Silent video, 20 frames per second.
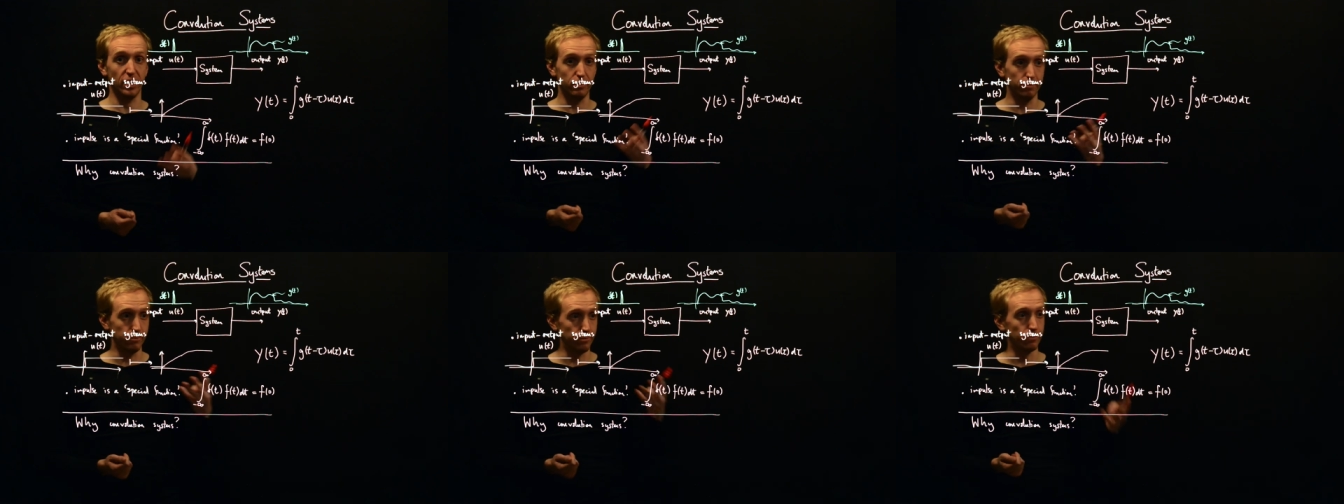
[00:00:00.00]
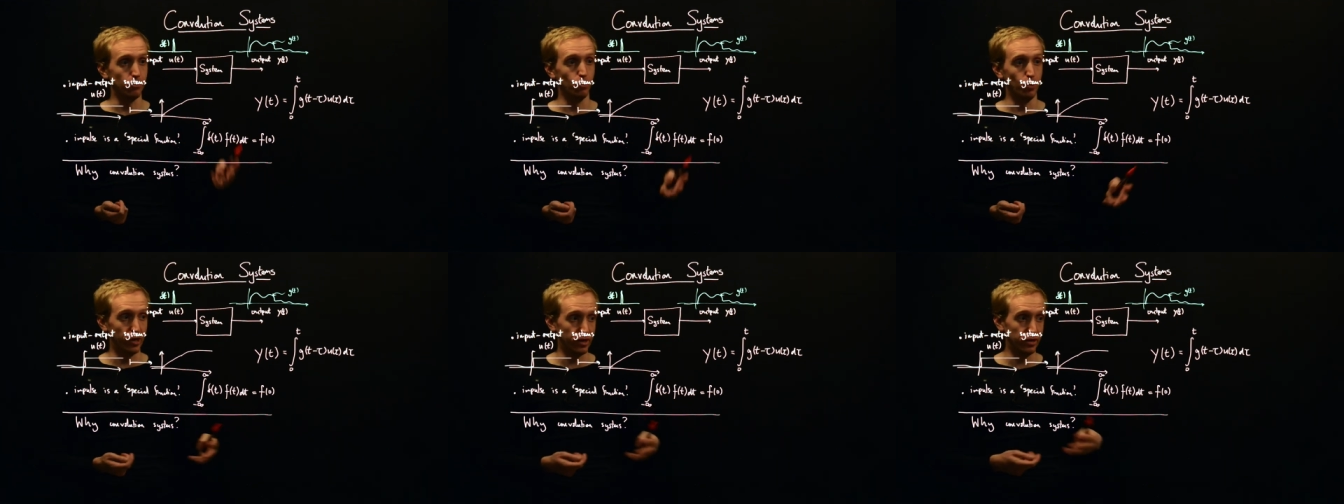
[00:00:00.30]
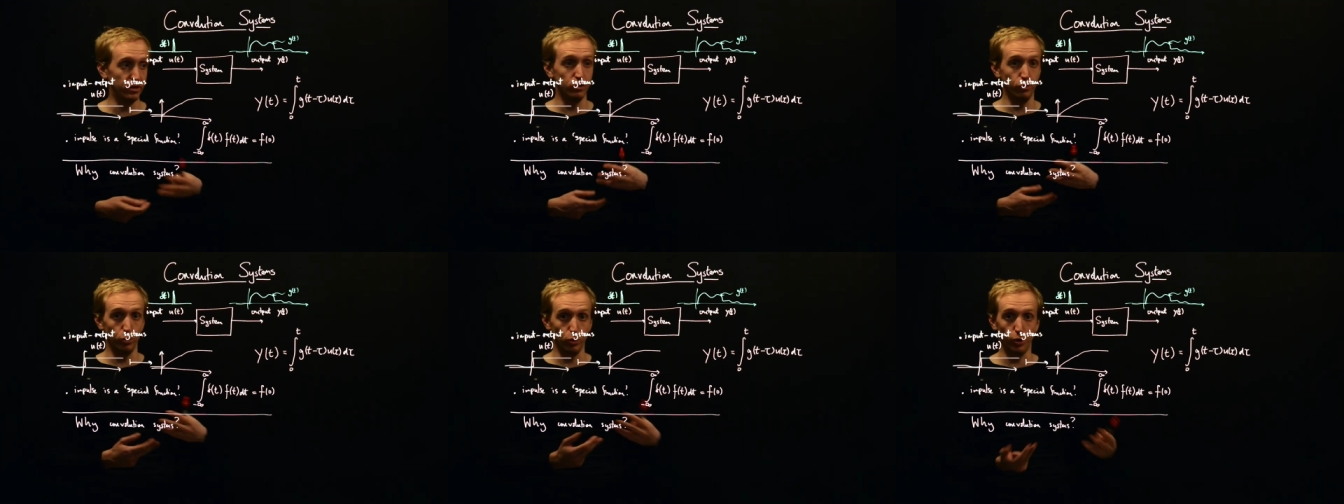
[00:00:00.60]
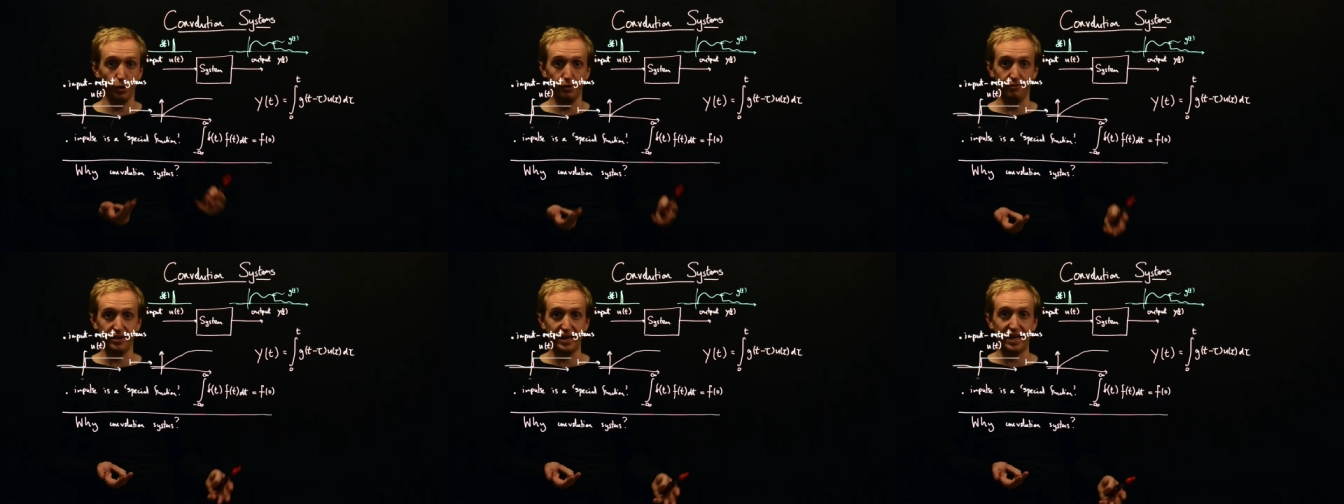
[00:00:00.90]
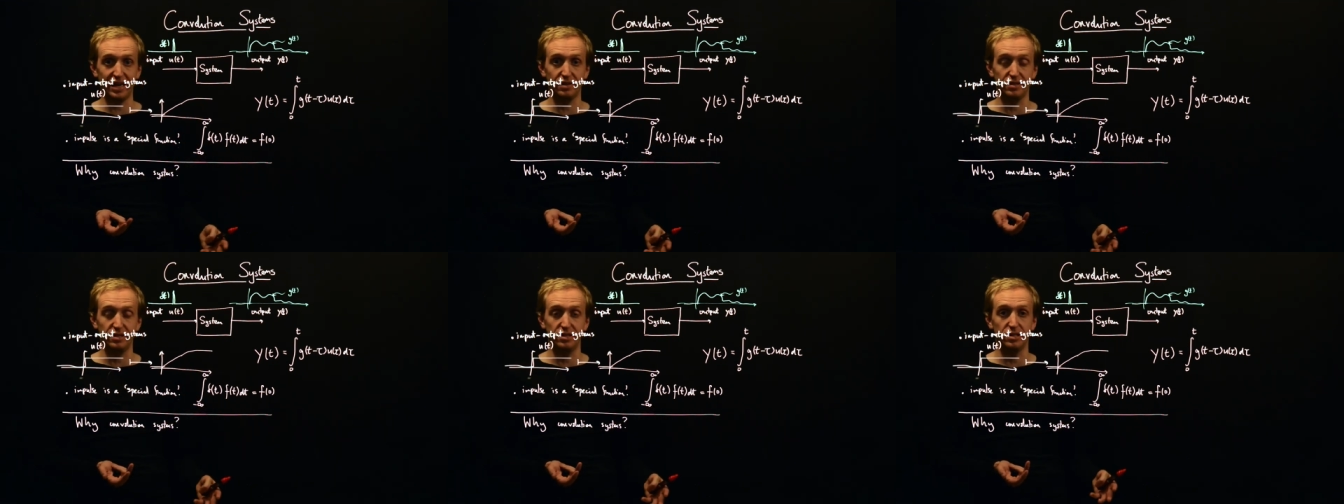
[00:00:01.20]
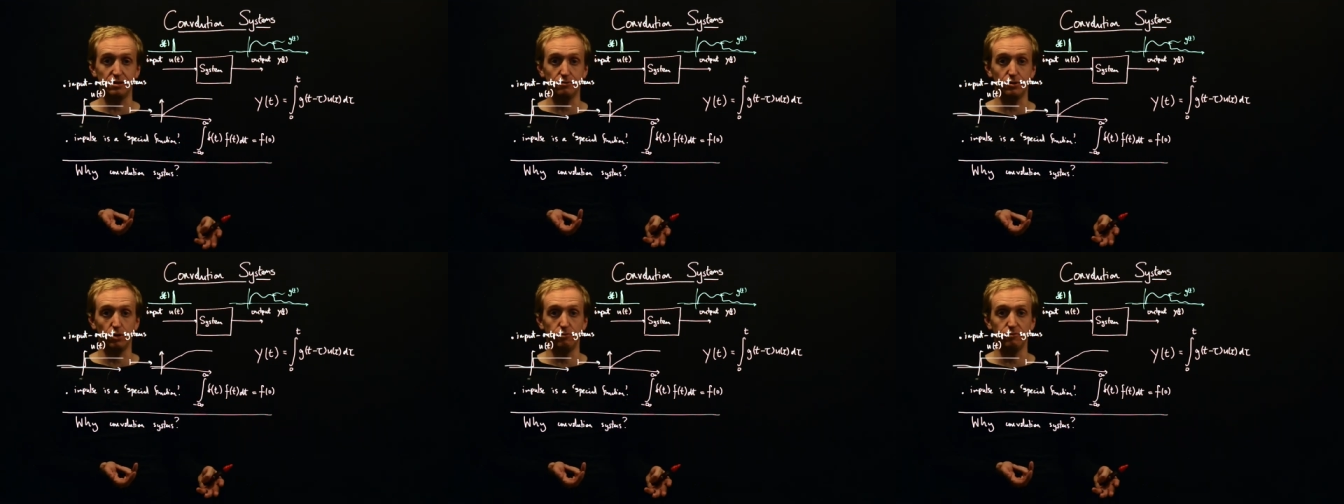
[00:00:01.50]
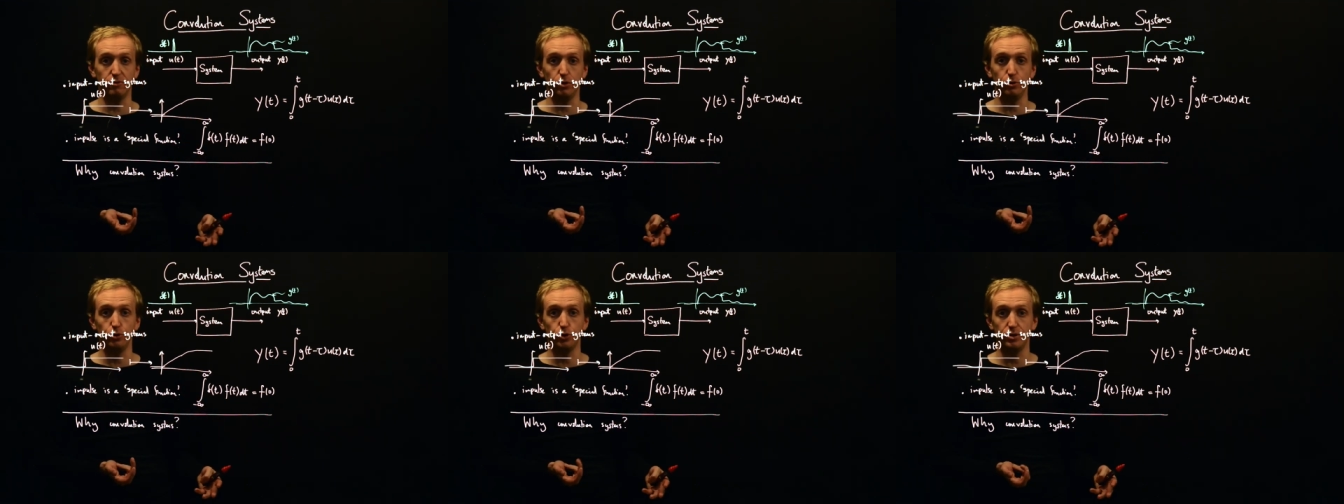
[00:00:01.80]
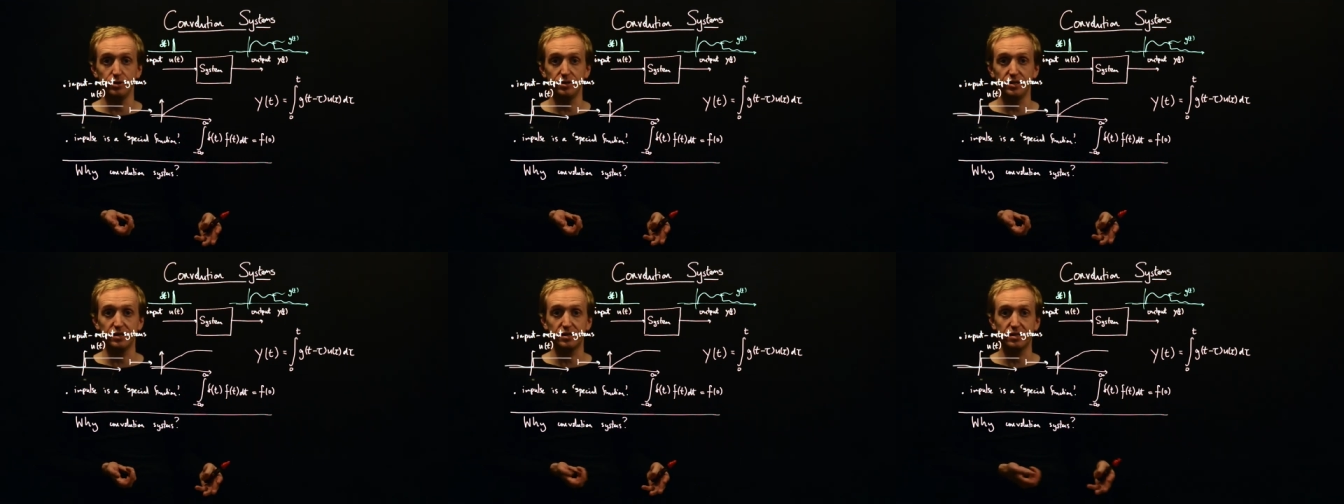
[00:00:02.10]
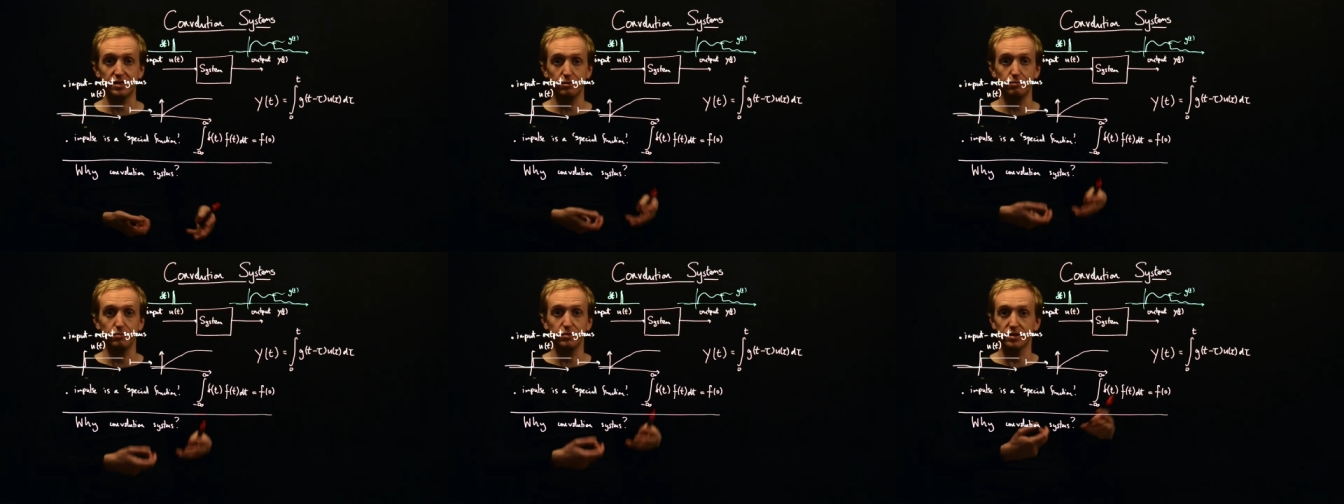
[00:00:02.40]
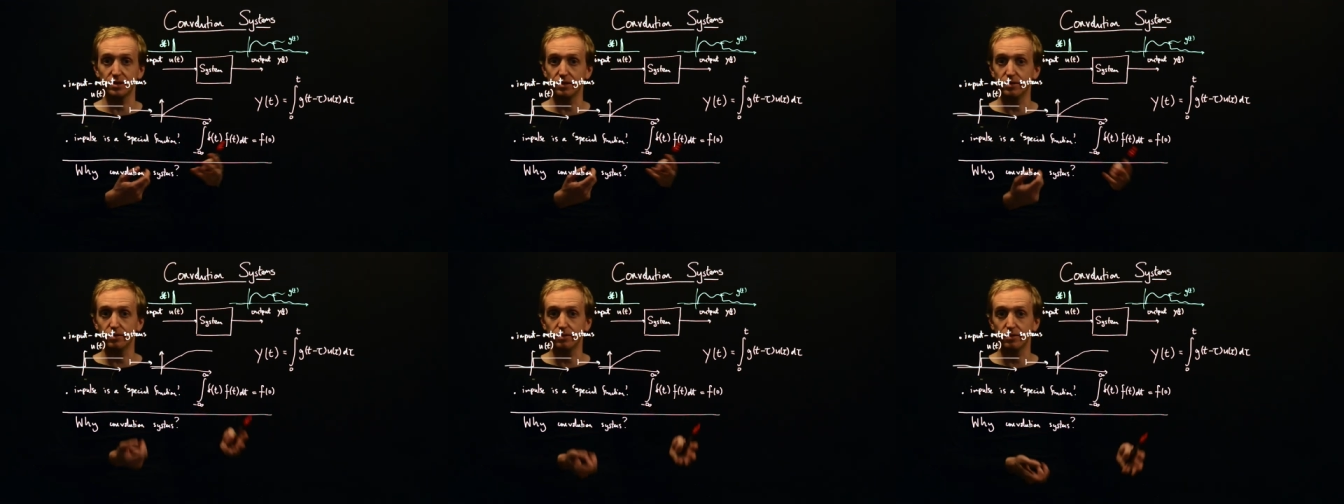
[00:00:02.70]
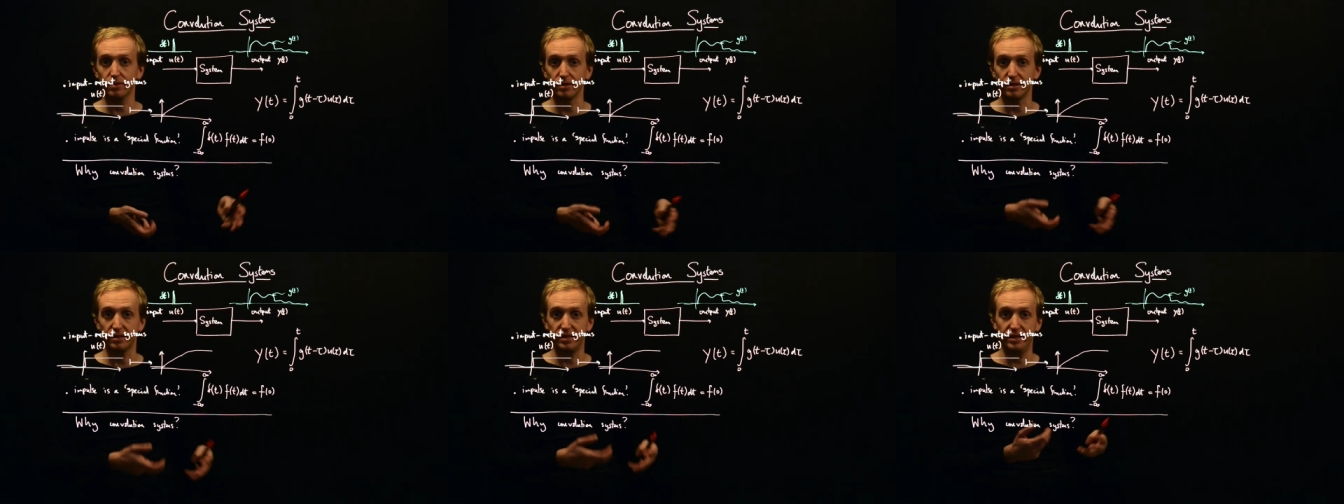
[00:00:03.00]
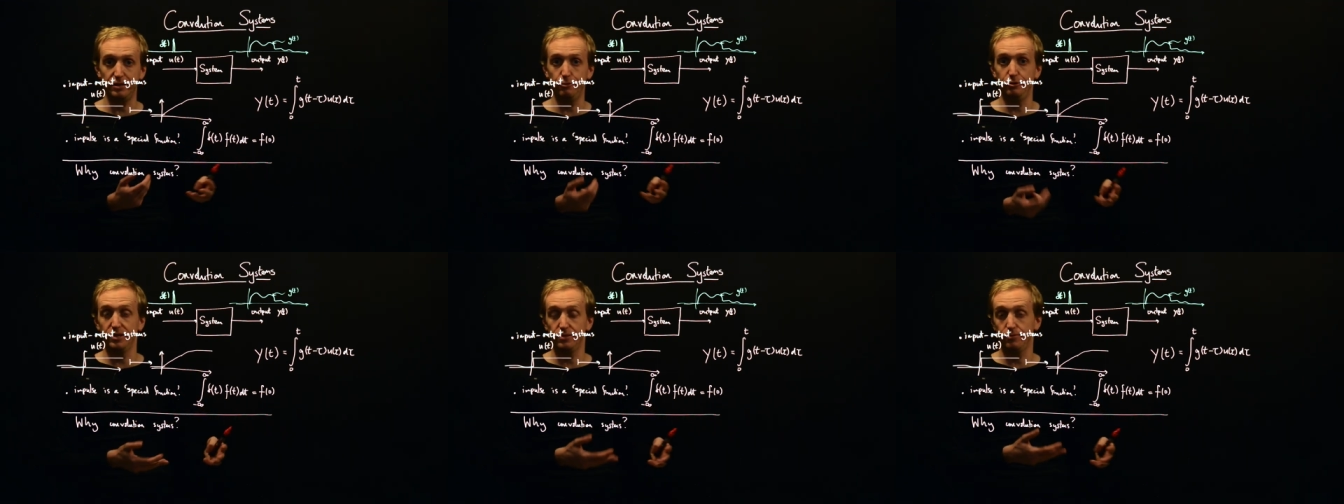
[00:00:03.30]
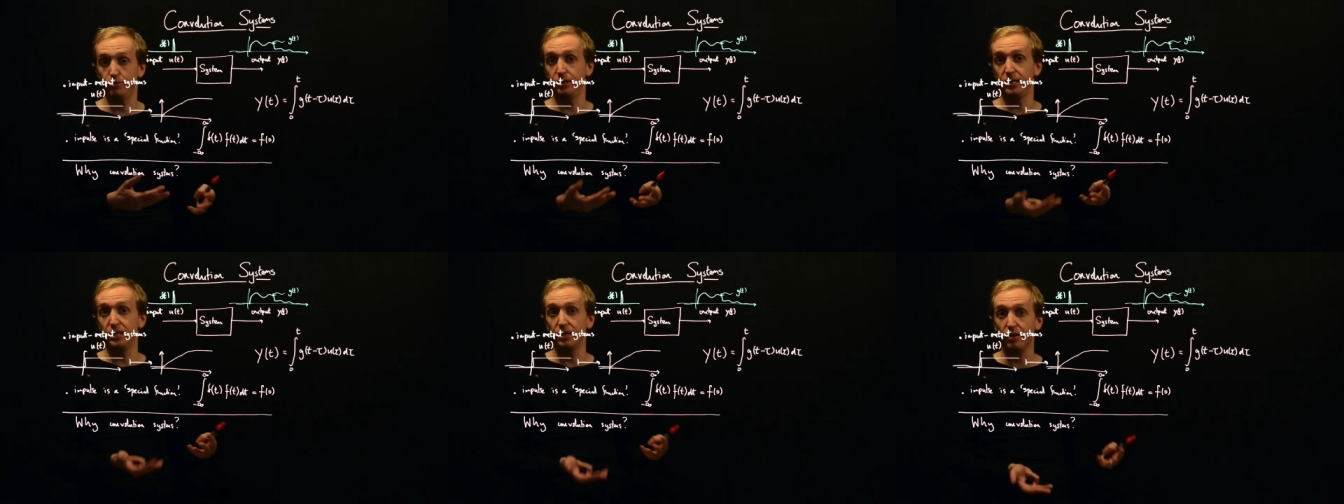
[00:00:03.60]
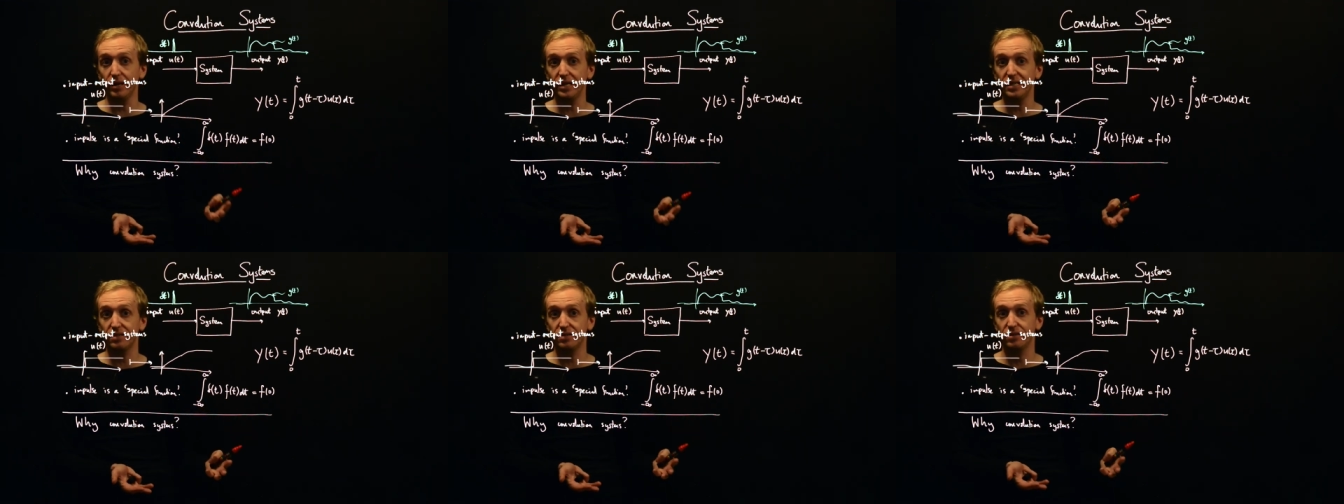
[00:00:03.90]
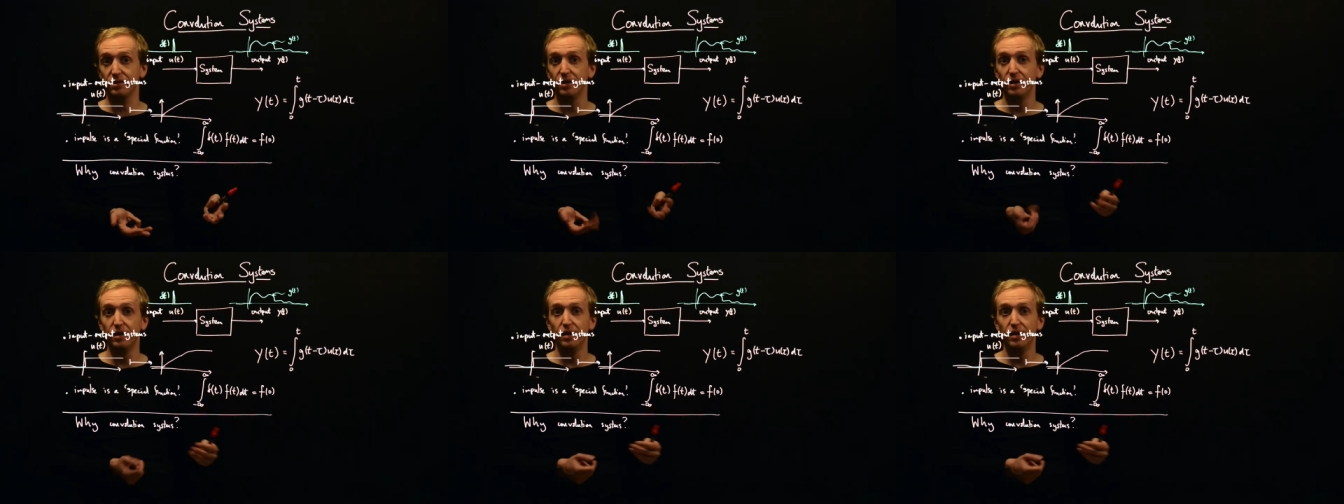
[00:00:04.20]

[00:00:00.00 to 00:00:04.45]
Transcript: Um, we're going to do a lot of analysis of convolution systems, and the theory is very nice,